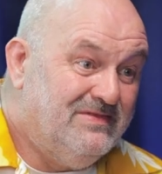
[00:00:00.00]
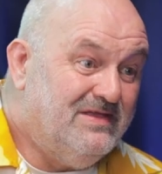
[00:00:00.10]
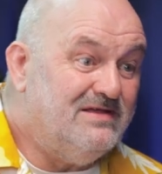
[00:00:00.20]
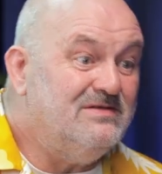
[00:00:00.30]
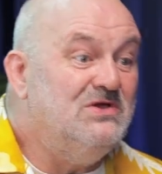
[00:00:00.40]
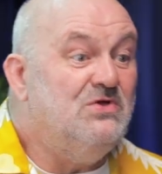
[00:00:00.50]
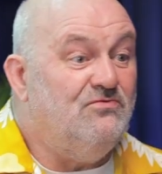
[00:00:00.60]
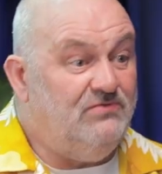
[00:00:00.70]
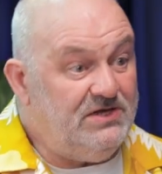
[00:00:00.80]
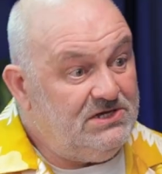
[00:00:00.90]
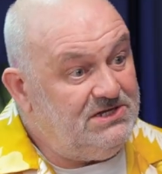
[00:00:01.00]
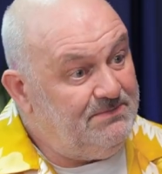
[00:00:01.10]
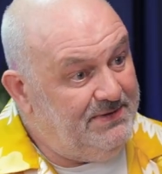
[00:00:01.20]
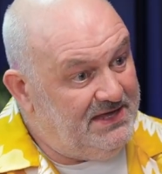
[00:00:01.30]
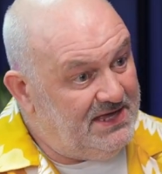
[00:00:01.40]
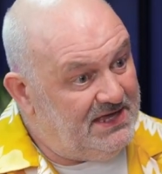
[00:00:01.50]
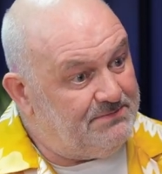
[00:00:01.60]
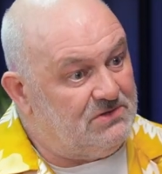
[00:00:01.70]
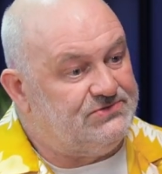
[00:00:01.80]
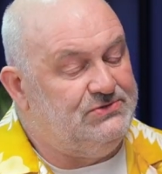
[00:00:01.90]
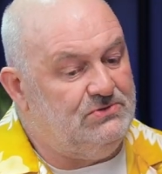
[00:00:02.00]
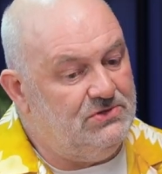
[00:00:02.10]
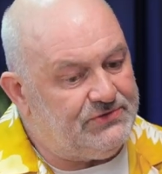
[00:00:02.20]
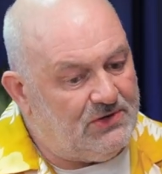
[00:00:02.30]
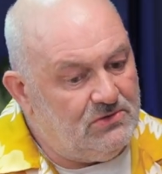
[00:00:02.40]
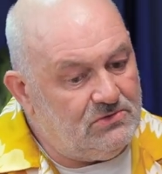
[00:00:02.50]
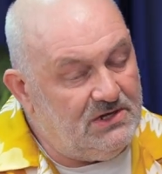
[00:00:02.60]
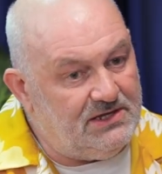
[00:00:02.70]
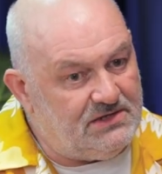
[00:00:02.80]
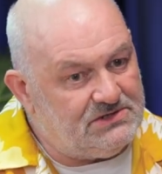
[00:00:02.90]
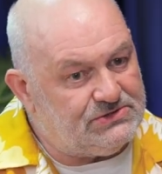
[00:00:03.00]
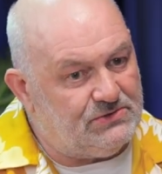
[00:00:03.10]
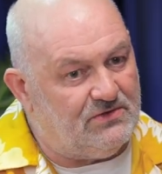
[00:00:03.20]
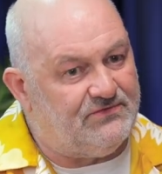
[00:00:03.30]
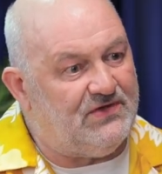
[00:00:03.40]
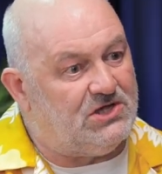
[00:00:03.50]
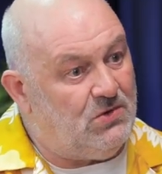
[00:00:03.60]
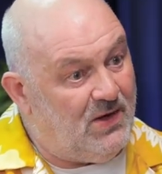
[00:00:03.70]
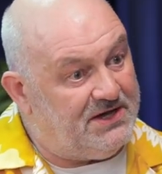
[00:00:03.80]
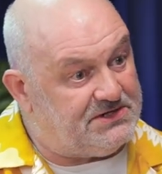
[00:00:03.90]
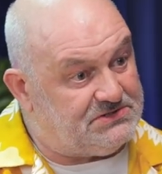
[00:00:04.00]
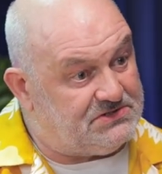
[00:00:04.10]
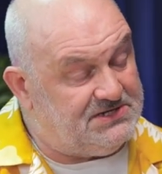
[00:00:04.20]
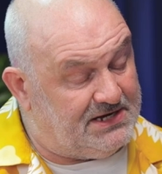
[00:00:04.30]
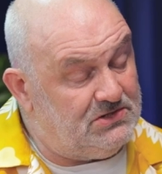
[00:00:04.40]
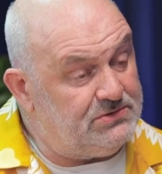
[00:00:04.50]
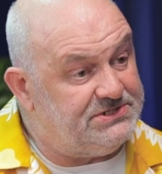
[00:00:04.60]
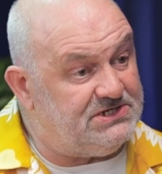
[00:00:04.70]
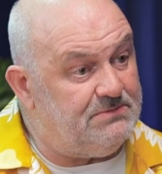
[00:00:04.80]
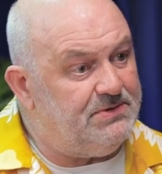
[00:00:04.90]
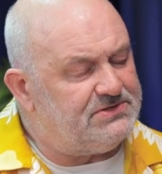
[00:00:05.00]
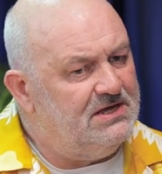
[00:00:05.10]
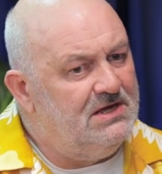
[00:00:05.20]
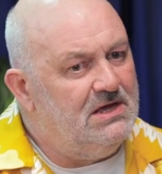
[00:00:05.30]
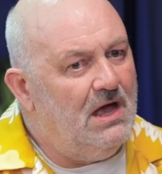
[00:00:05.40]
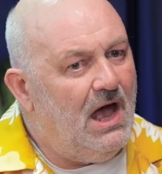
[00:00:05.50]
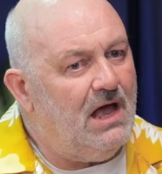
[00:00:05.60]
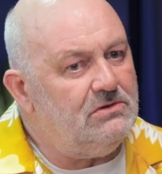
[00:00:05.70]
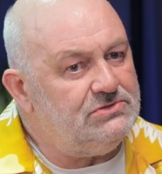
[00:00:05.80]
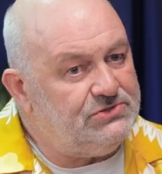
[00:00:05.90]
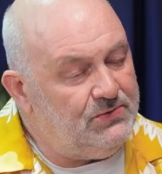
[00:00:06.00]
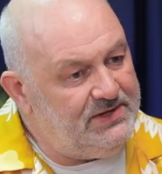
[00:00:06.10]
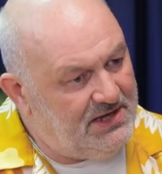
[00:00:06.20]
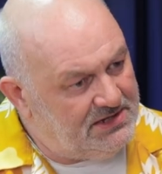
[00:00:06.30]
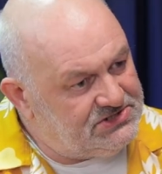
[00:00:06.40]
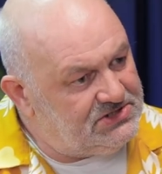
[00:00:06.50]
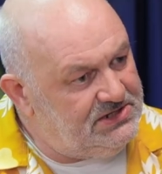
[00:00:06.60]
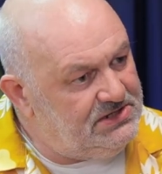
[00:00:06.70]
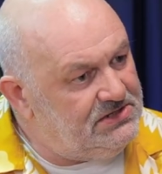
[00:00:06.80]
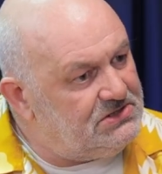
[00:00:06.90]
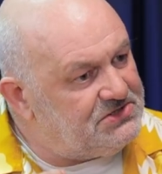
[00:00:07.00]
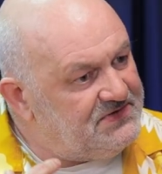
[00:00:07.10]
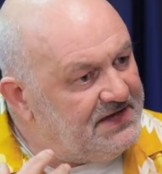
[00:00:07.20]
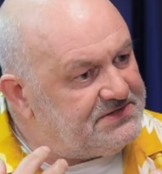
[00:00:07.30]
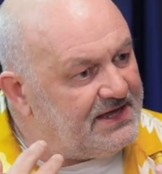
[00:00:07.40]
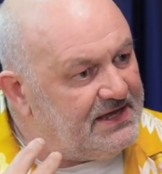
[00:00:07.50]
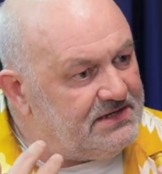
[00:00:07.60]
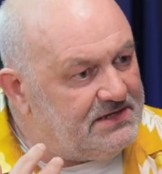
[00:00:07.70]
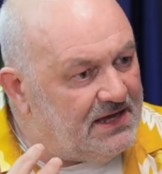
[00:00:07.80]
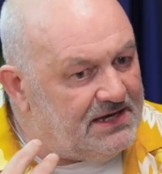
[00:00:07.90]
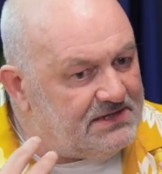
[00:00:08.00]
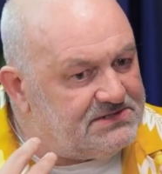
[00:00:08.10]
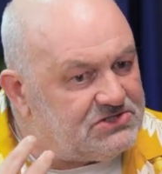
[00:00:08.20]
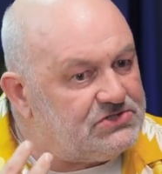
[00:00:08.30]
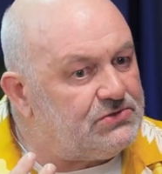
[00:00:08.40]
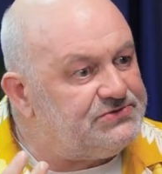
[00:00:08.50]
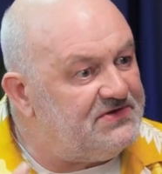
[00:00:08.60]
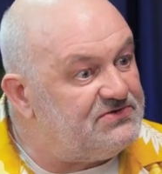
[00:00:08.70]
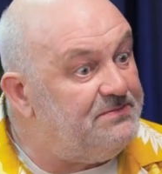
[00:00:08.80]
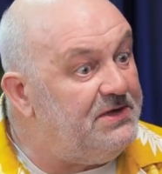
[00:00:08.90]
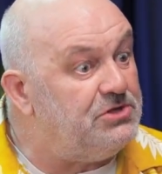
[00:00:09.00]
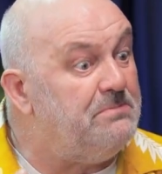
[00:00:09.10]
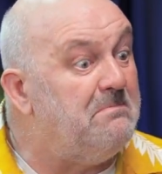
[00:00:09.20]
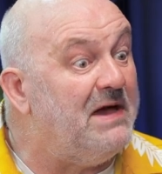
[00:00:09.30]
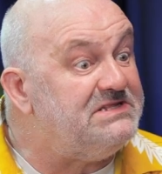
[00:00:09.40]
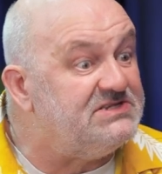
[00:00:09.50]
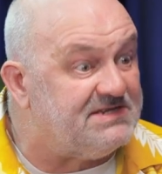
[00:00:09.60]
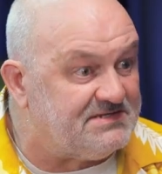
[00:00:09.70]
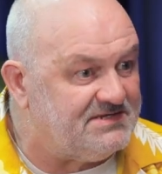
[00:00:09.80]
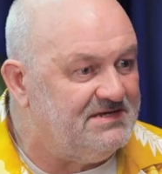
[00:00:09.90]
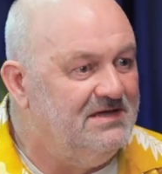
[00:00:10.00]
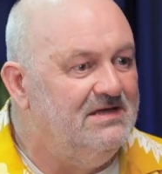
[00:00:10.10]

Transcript: Yeah, really being able to not only sort of acquire the technology, but how do we actually create a digital transformation mindset?